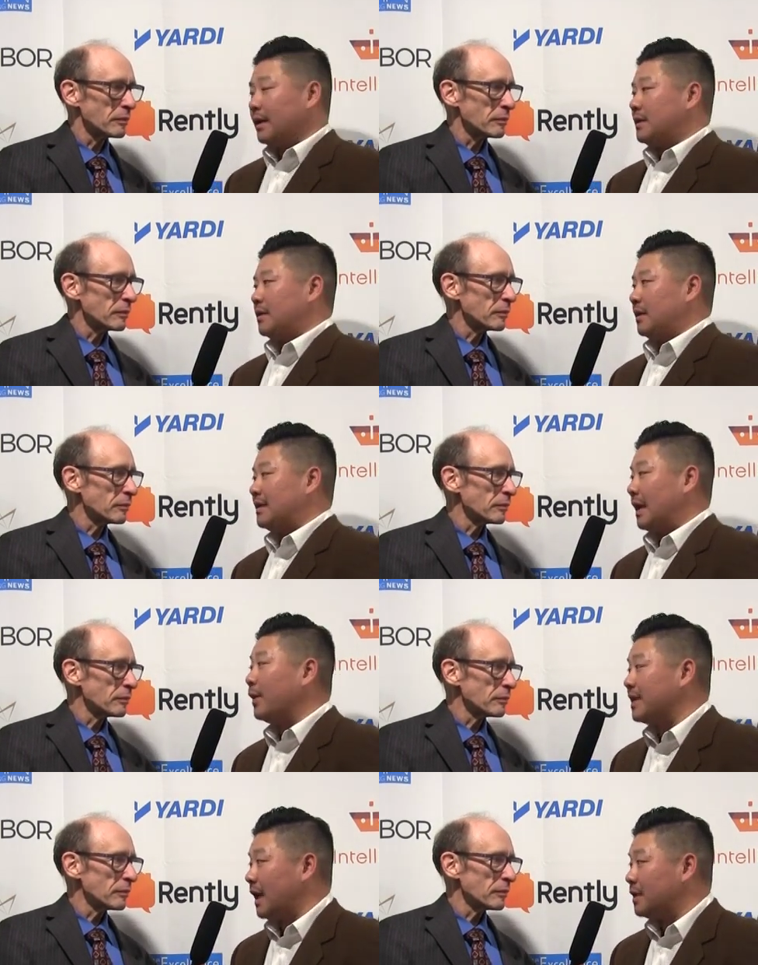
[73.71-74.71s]
Speaker 1: is the
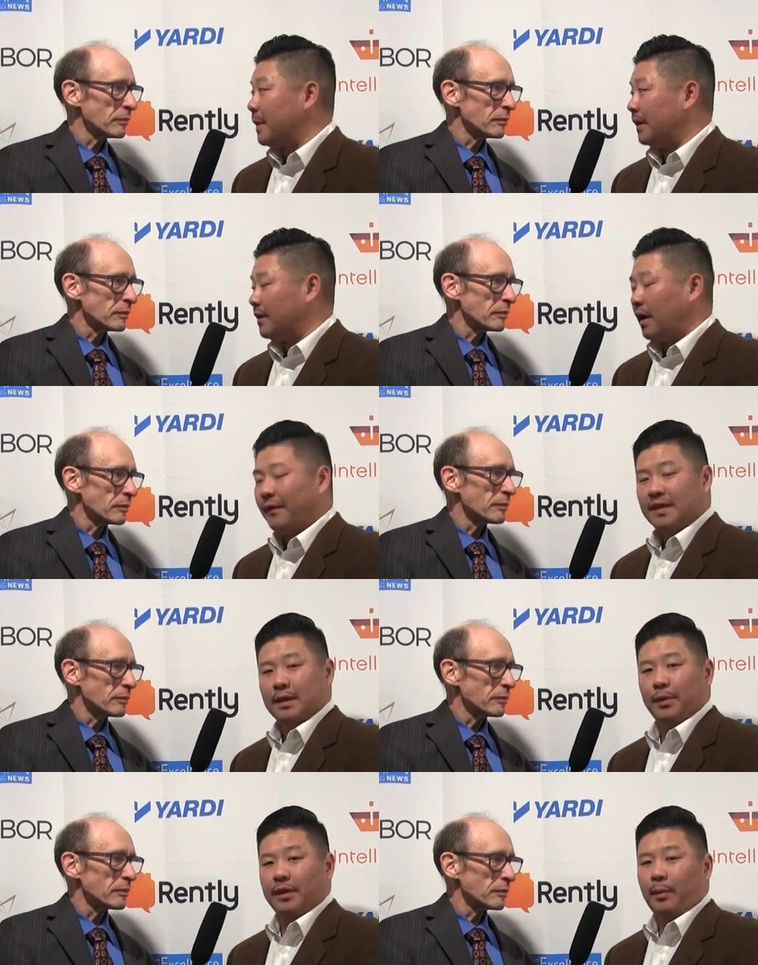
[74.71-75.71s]
sales aspect, and
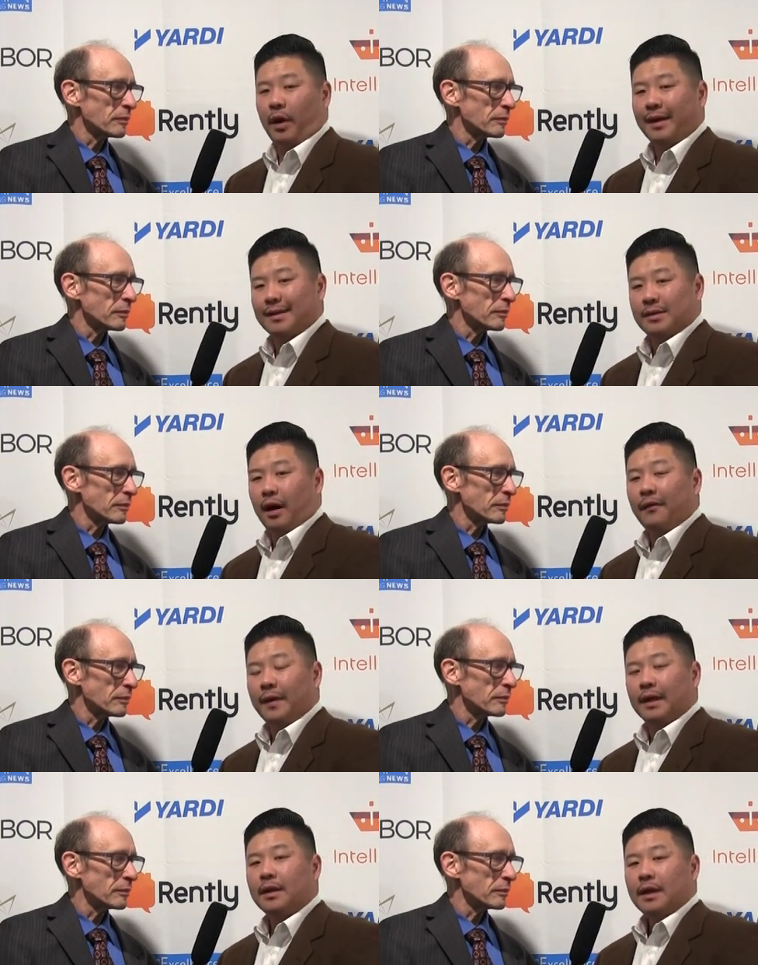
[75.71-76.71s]
obviously, with the market
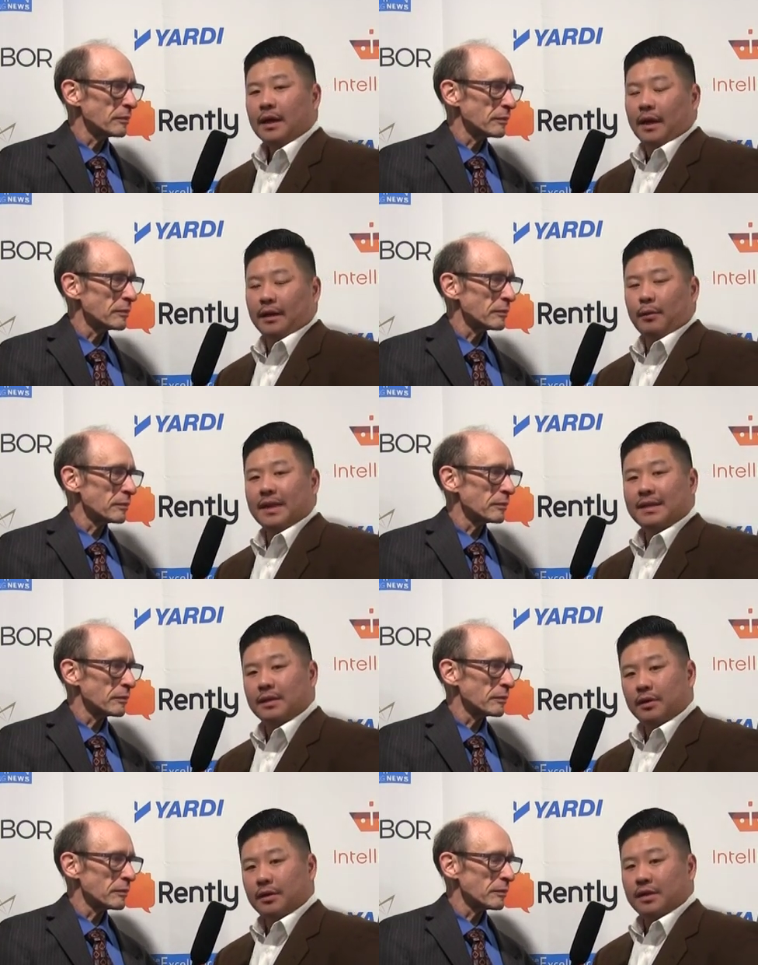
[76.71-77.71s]
softening in the
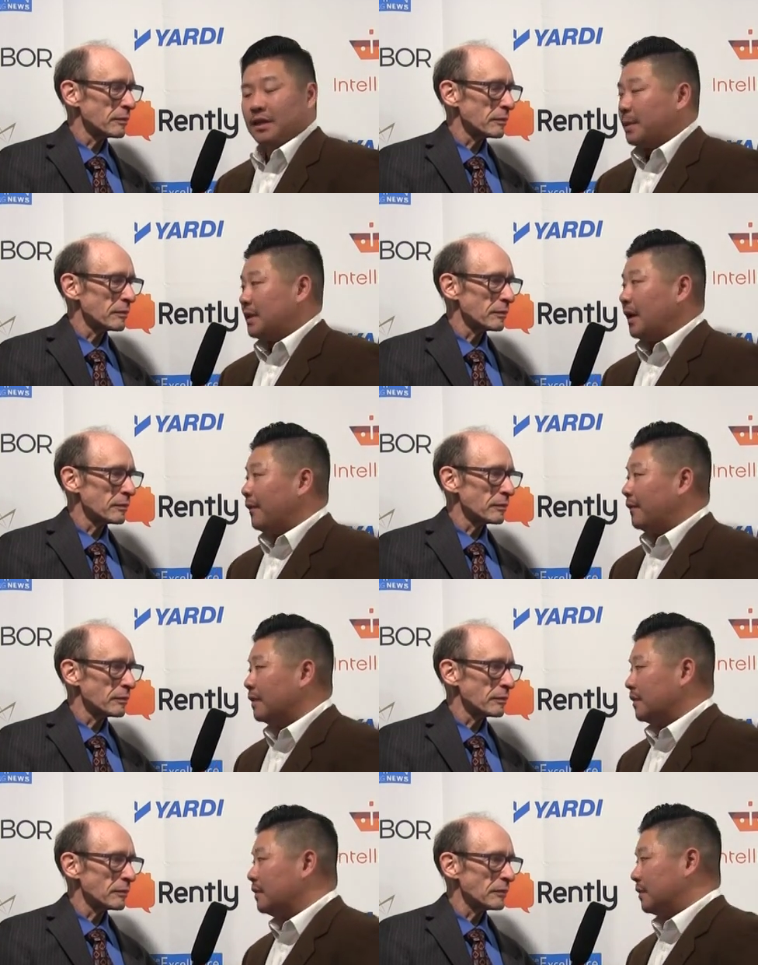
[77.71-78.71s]
recent years, it's been
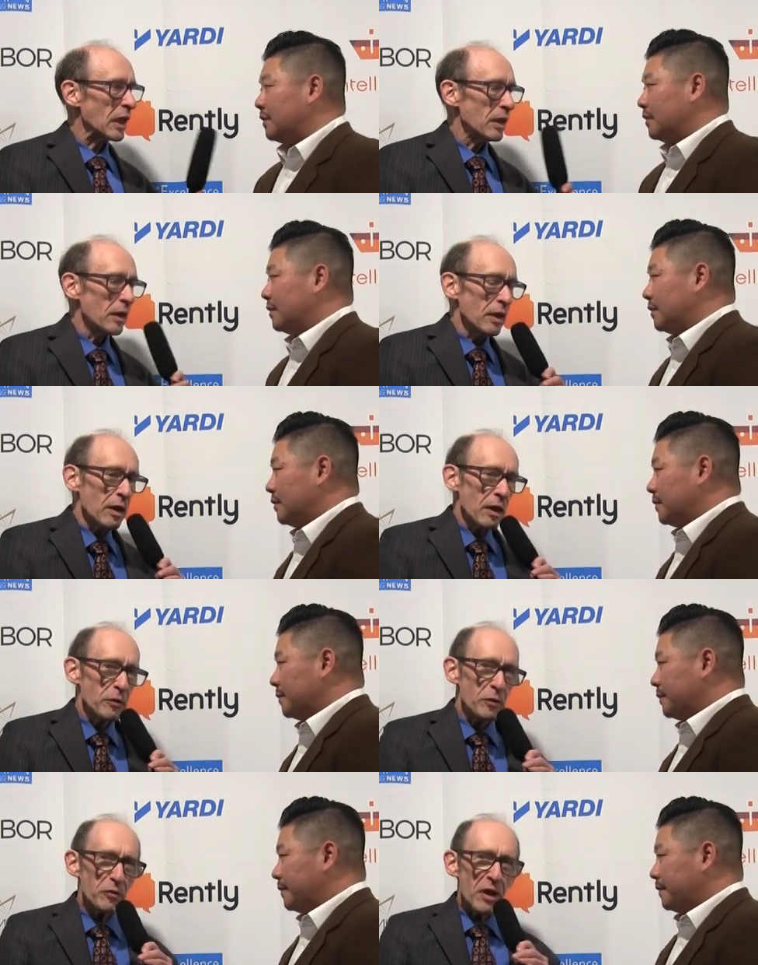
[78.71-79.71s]
tough.
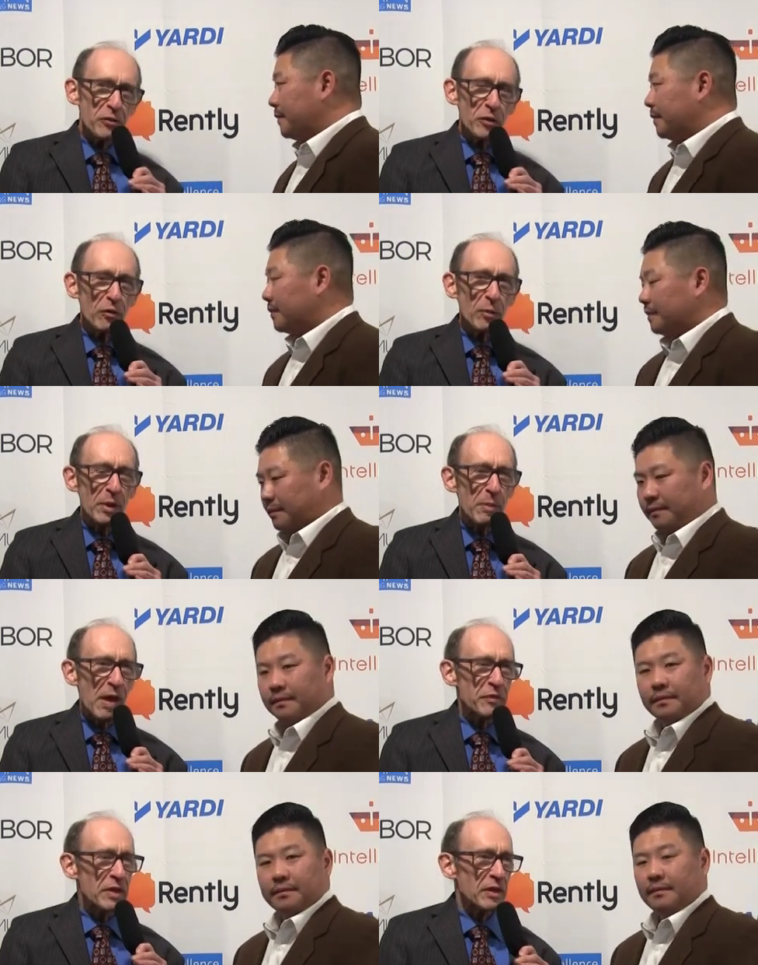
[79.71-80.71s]
Speaker 2: Could you tell us a little bit
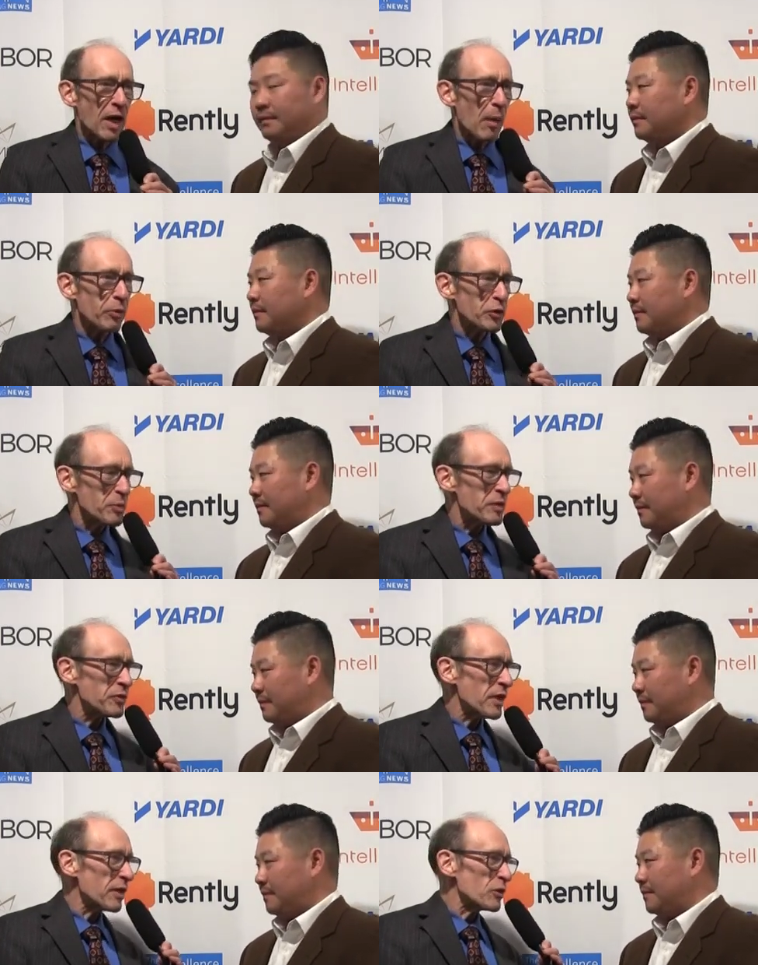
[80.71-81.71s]
about the
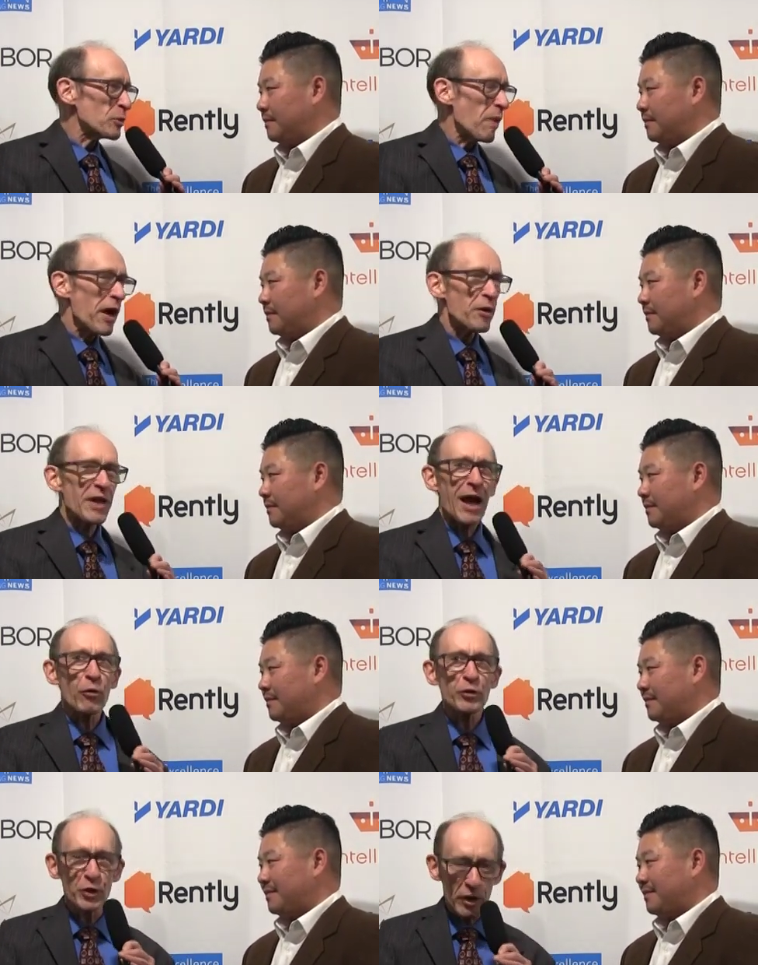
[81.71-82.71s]
accomplishments that inspired
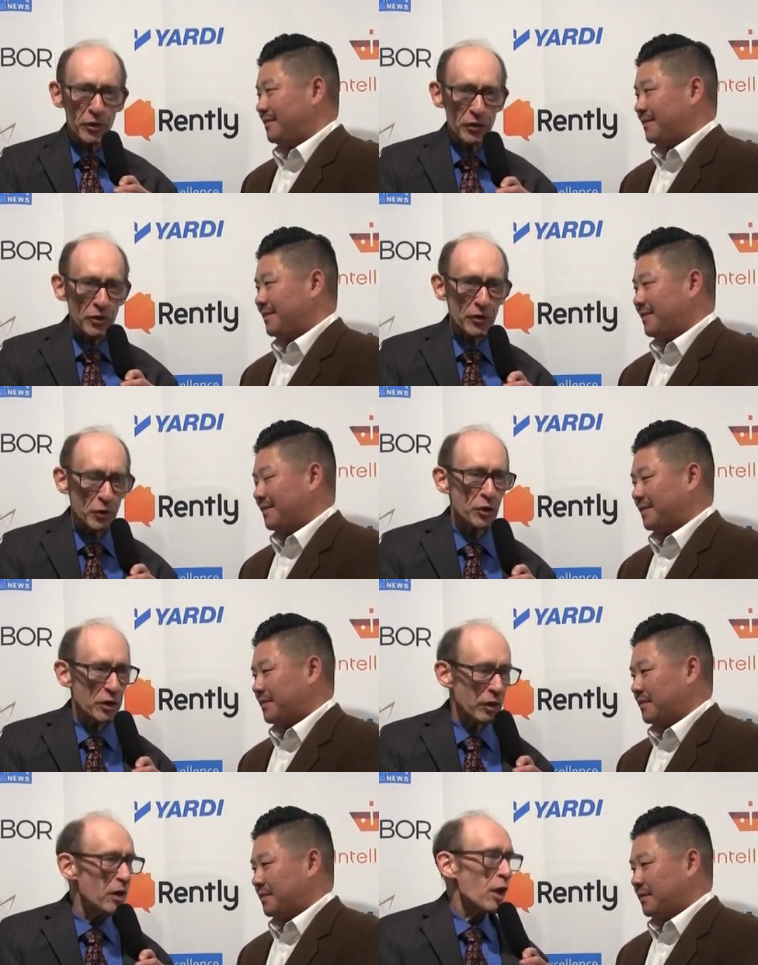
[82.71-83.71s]
our judges this
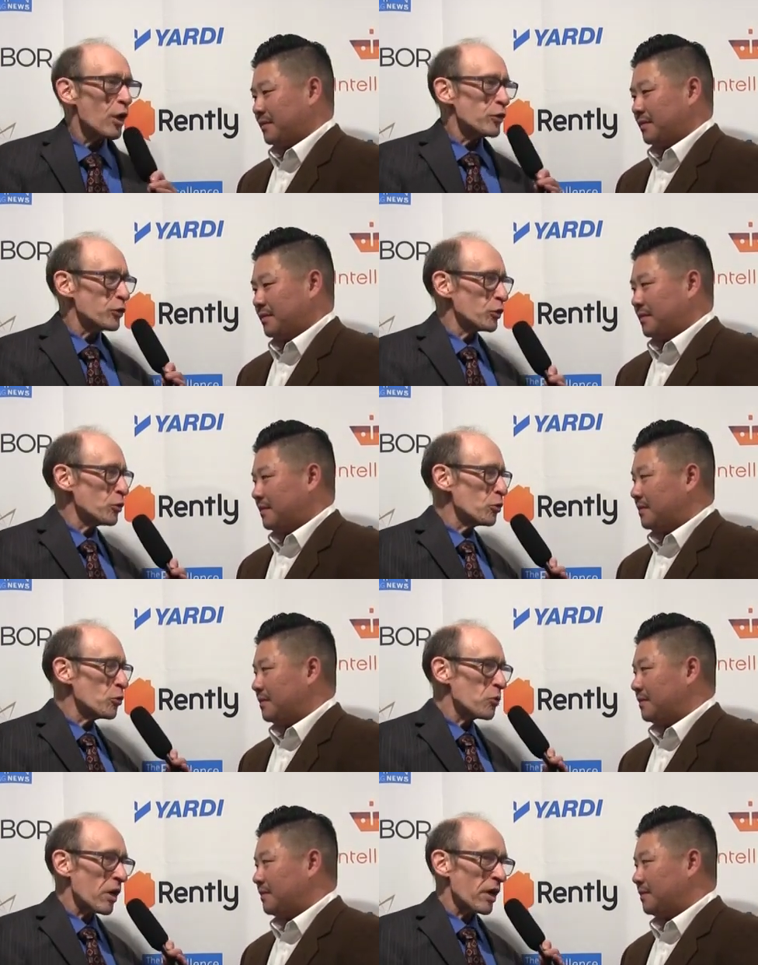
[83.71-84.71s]
year
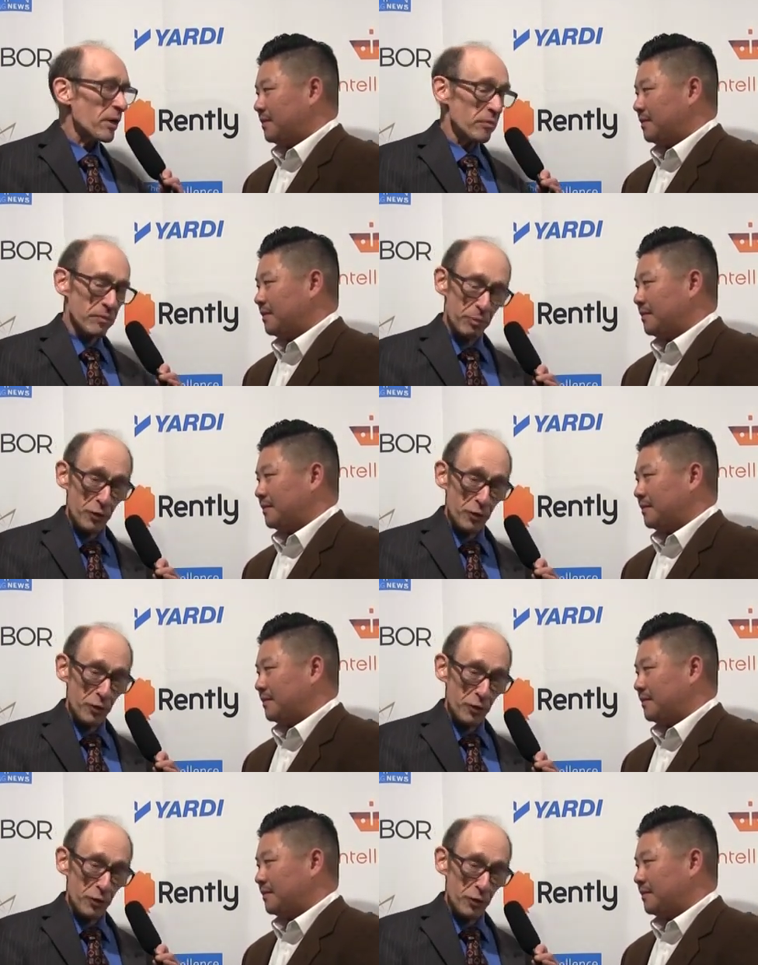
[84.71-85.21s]
to um,